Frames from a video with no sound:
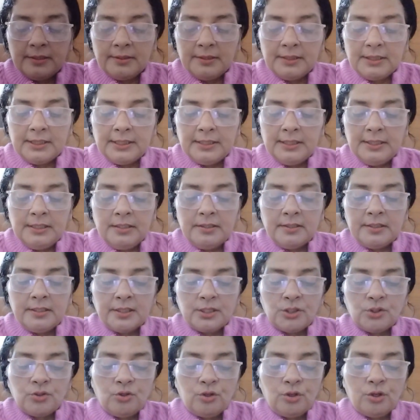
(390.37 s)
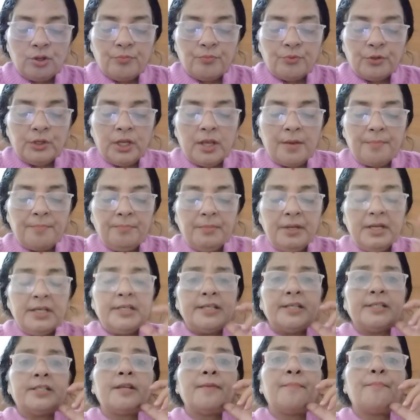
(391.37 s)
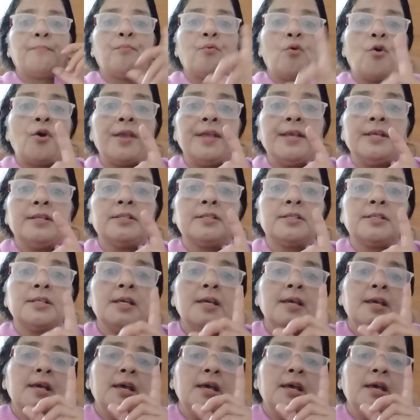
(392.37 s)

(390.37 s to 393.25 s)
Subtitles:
Third, the pseudopodia meet at a point.